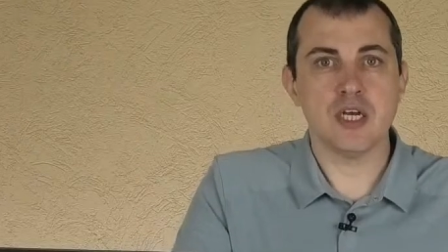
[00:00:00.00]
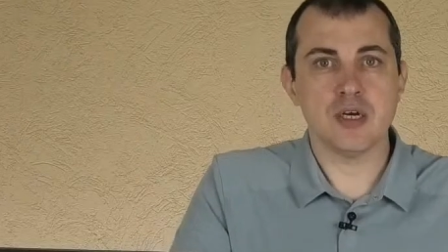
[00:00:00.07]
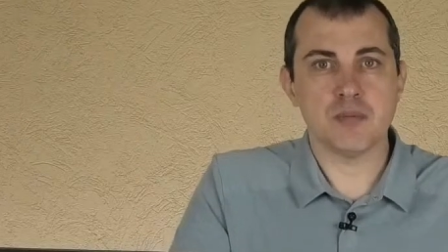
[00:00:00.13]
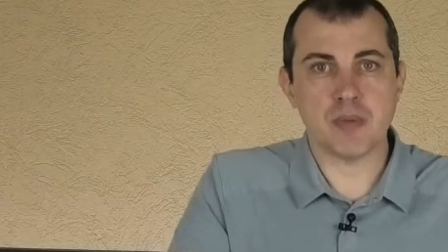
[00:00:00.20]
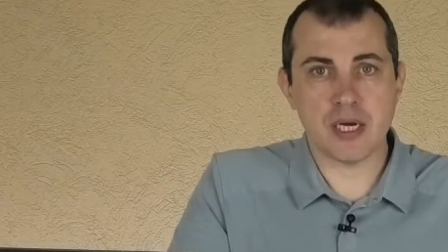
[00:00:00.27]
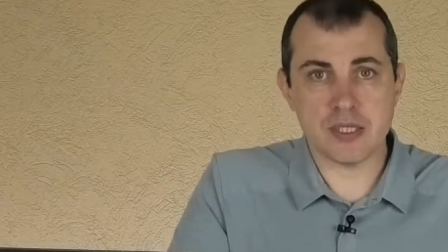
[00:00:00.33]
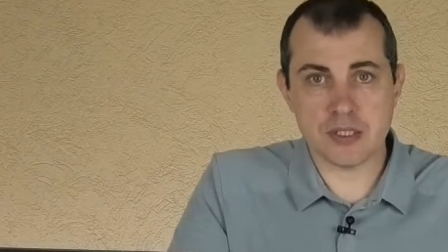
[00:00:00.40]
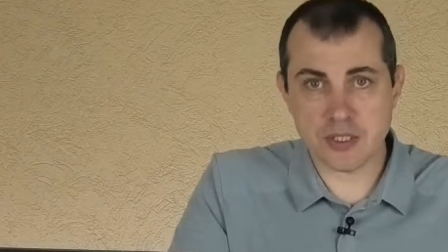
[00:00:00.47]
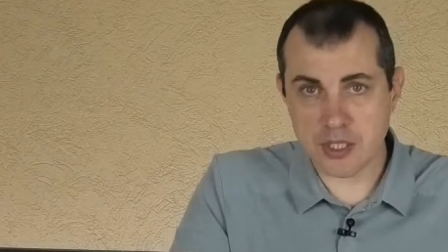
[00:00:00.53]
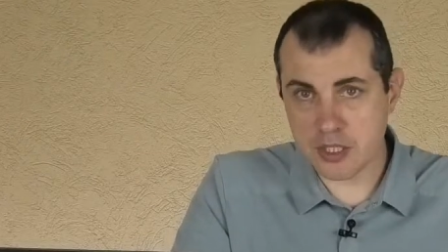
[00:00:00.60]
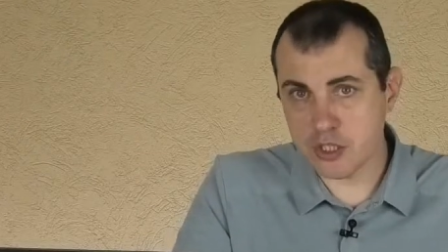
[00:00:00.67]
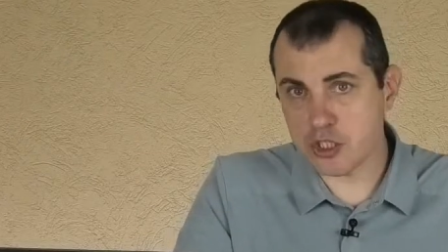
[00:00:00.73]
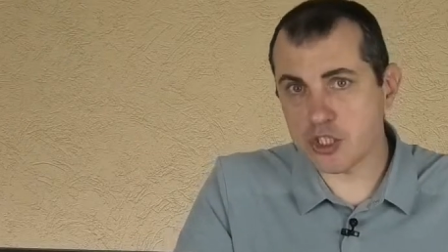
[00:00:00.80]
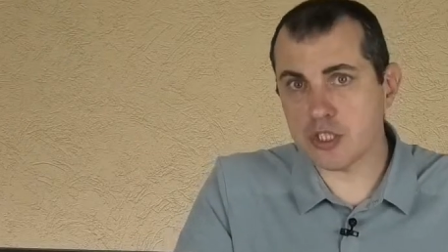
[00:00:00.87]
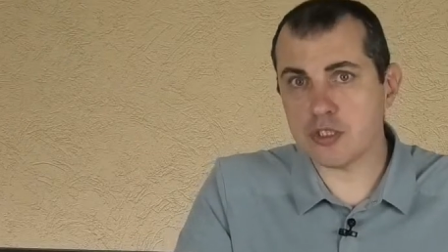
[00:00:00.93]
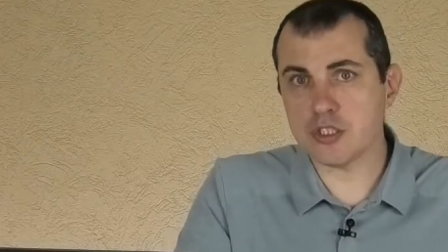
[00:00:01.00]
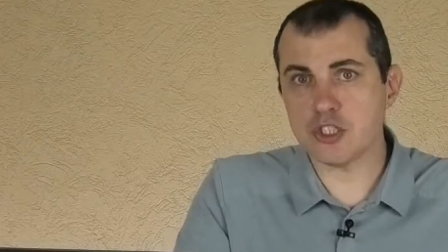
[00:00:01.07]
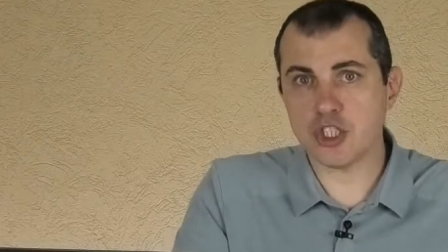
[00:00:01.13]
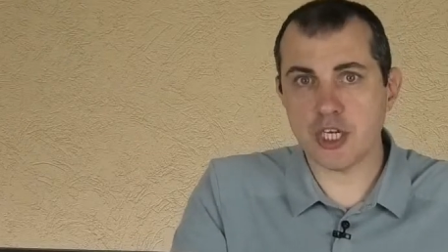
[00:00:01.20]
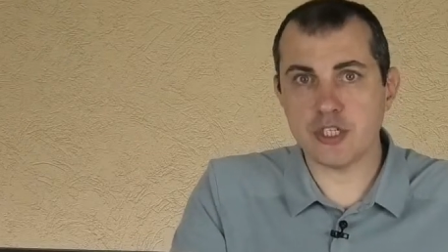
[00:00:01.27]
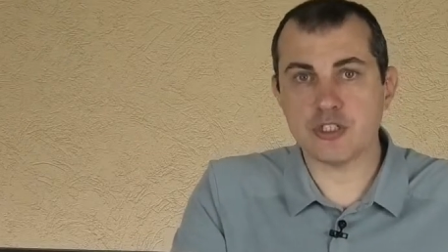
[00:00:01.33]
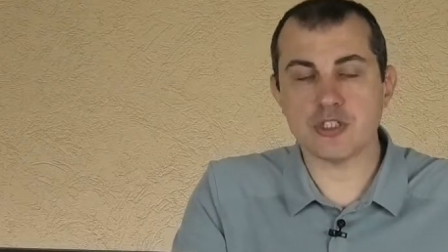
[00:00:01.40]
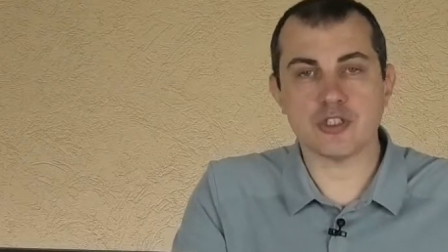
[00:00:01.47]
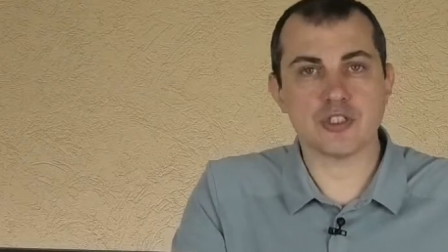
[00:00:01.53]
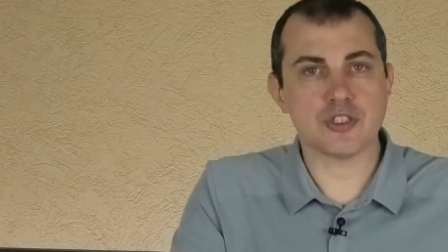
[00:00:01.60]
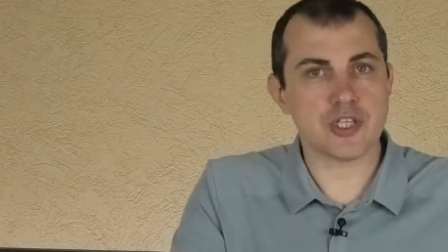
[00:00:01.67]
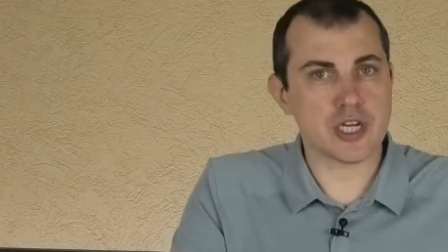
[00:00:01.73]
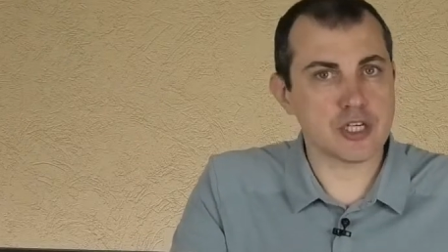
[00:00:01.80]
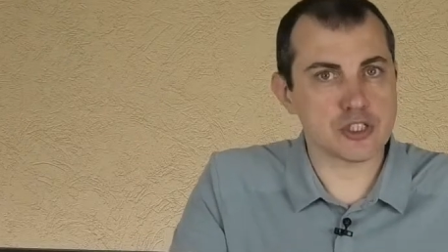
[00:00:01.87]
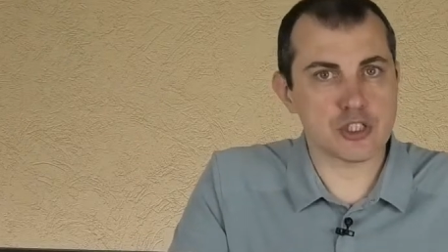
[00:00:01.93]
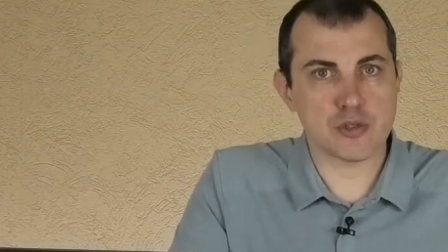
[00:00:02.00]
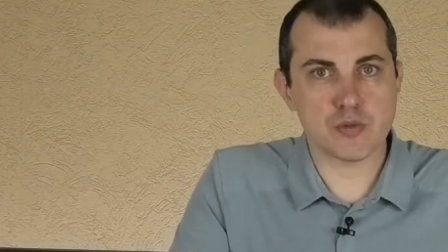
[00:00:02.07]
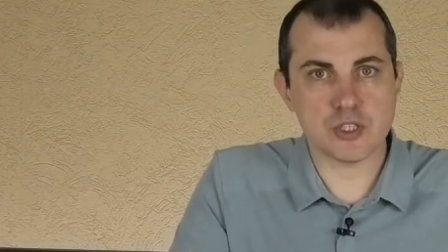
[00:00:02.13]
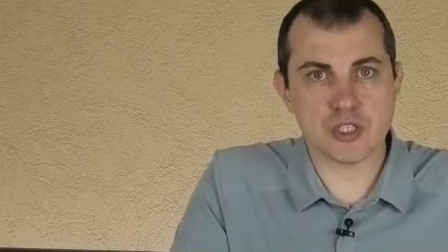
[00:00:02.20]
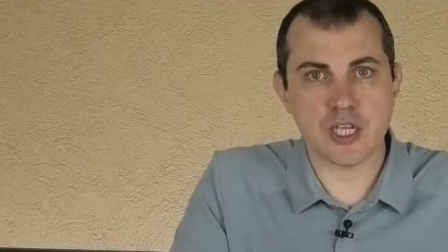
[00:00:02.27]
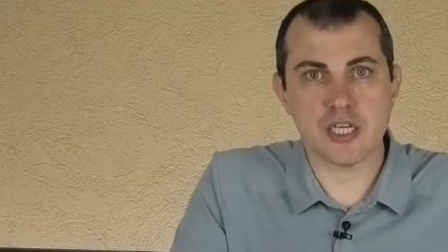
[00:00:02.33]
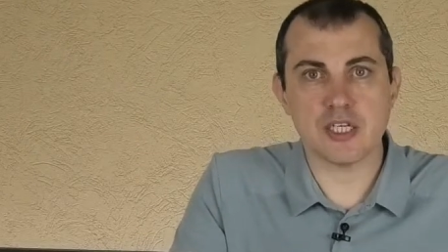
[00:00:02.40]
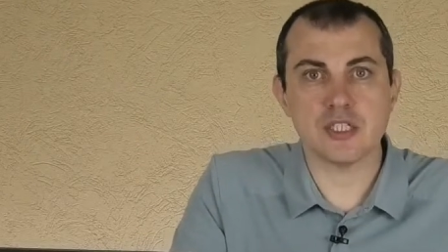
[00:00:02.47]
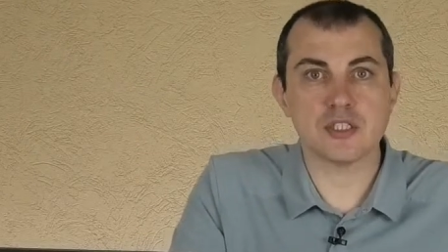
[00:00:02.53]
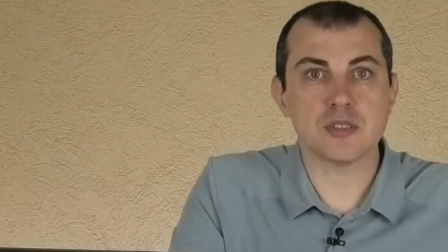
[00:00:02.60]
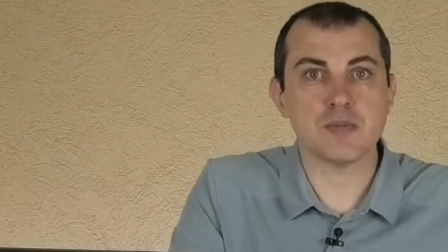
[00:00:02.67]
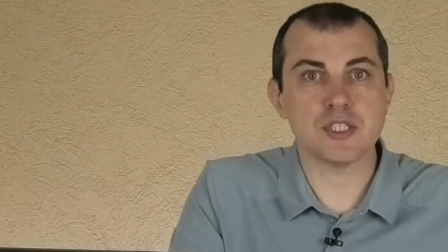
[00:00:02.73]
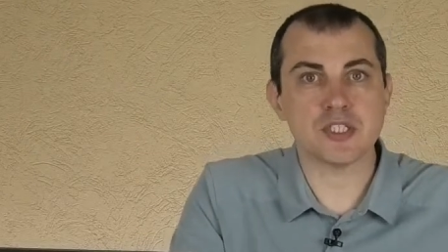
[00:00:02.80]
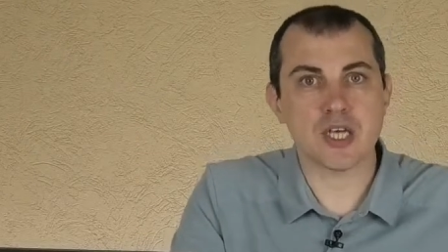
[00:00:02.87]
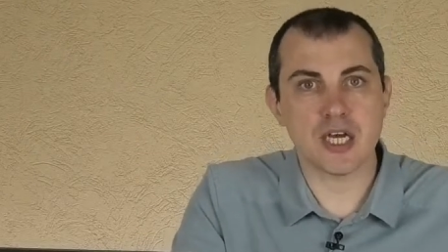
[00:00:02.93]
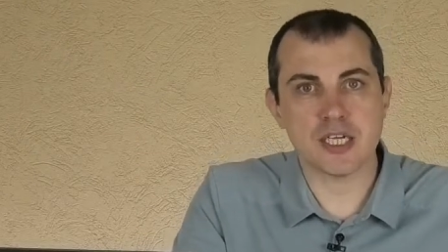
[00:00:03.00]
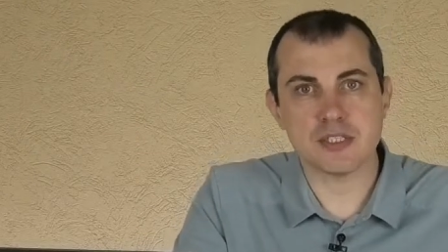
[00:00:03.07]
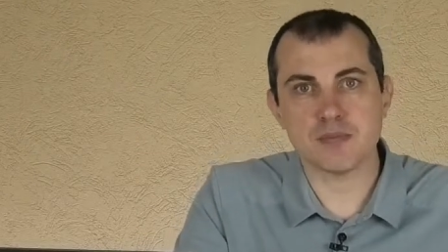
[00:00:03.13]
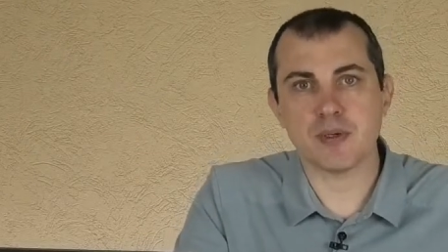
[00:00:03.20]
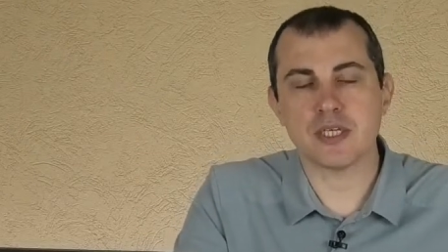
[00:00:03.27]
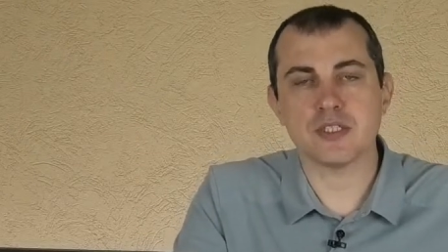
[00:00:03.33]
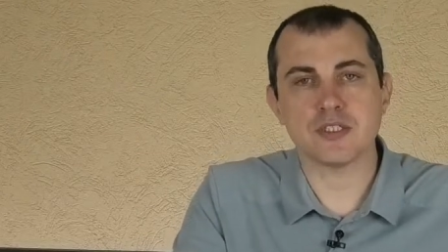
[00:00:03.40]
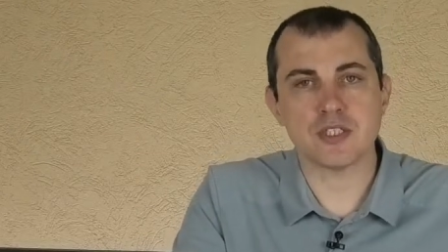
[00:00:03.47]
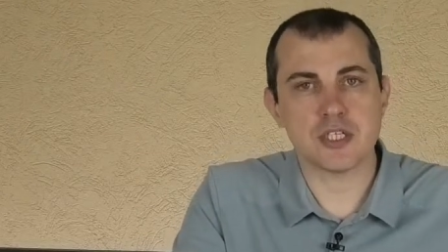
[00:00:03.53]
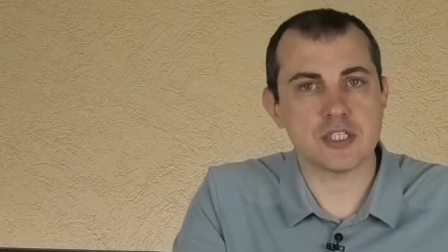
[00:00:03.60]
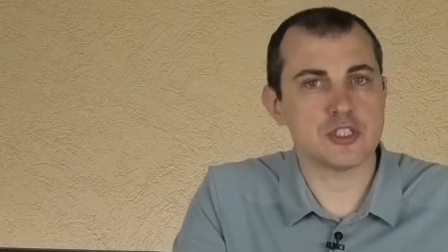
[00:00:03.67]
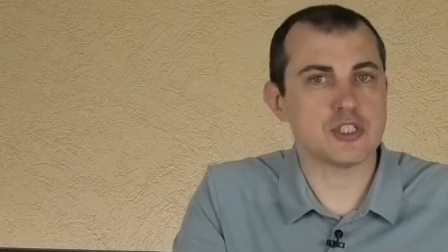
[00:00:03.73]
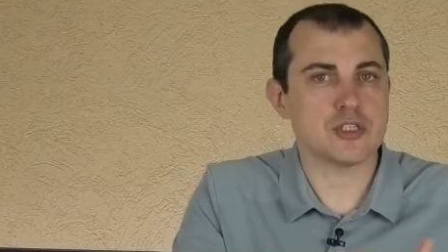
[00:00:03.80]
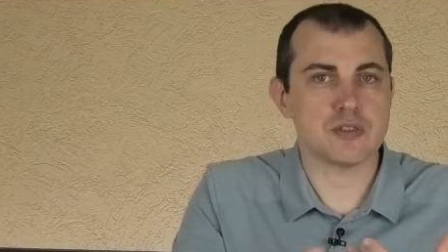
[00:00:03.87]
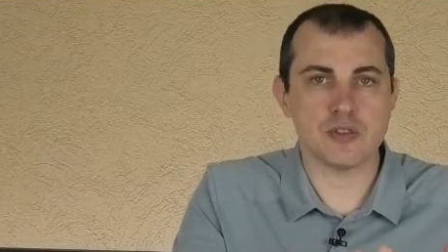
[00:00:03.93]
by the signature that changes the signature, which then needs to be signed by the signature.